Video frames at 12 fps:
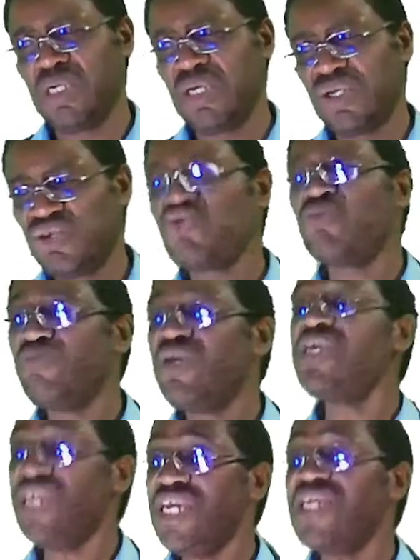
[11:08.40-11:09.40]
you
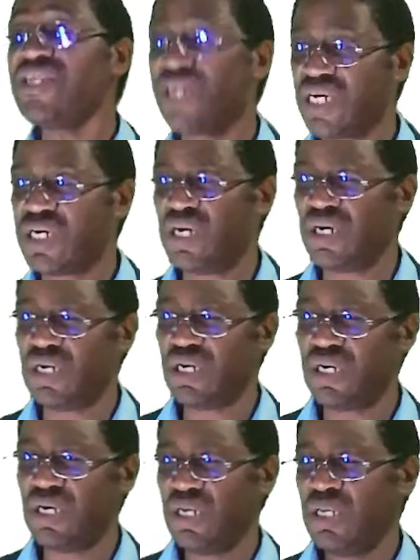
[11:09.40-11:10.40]
may
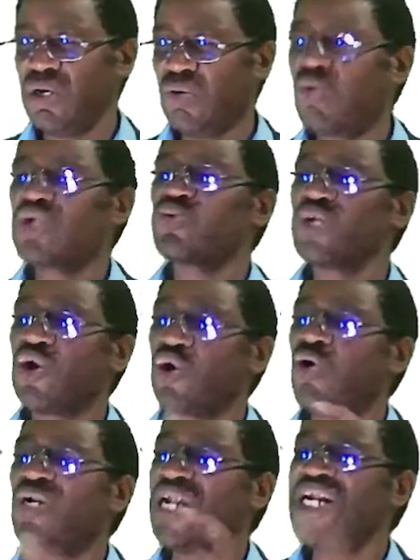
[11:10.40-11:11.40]
incur what we
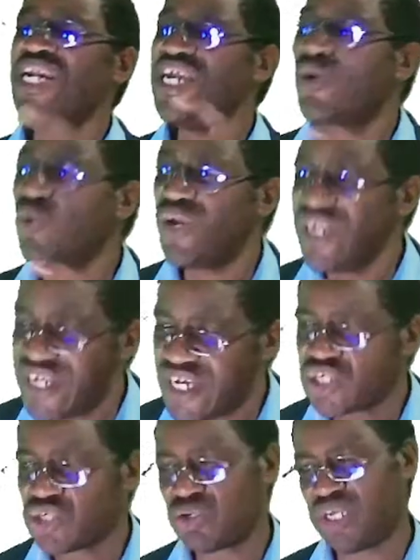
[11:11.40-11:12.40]
call
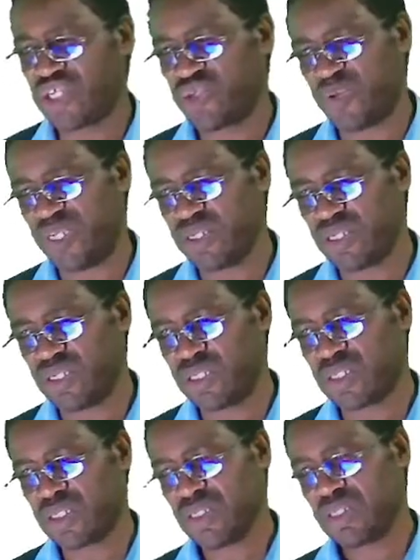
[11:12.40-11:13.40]
liquidation
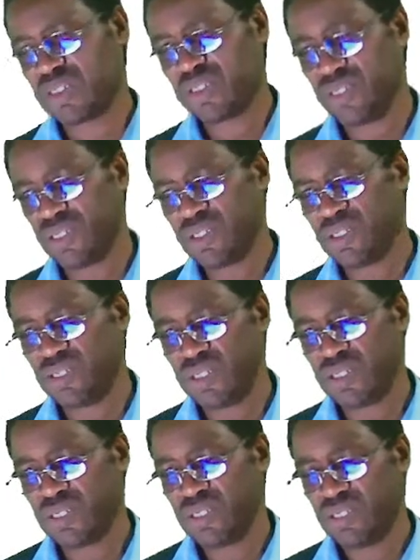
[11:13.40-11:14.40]
expenses.
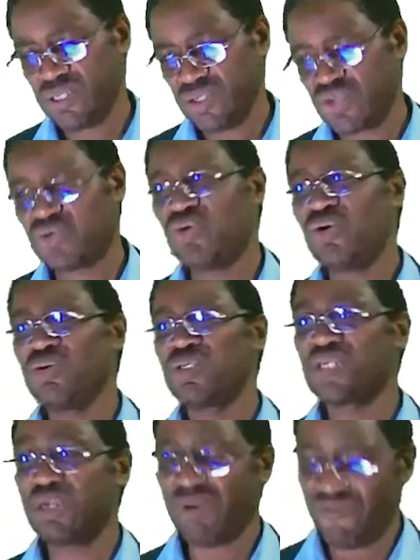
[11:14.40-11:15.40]
So,
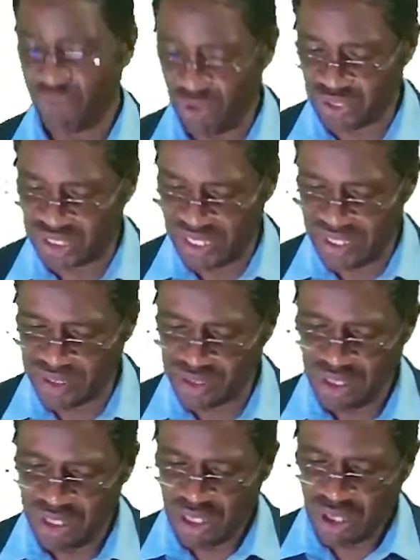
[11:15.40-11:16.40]
number 4 says,
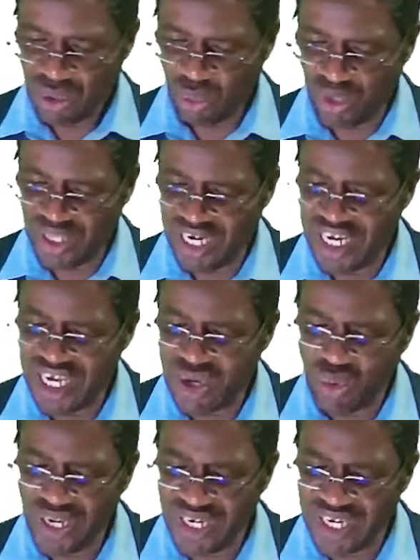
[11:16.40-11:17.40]
with
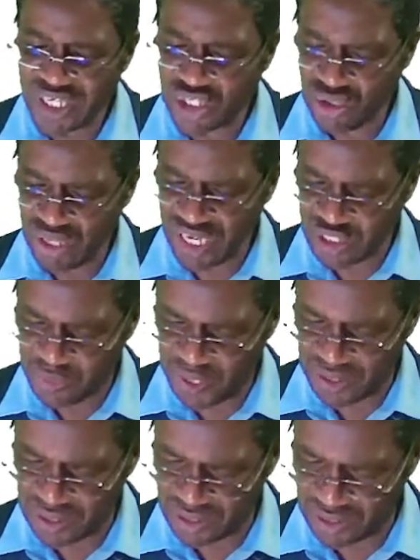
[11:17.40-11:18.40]
liquidation
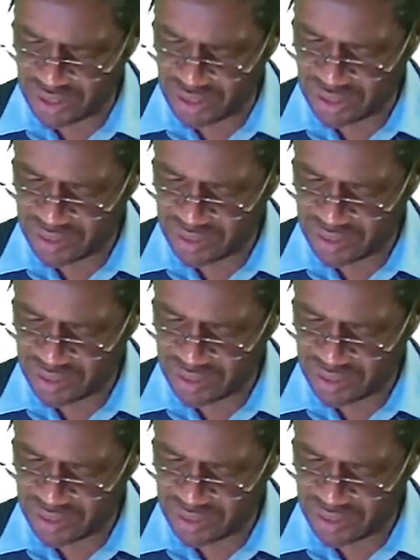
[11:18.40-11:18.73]
expenses,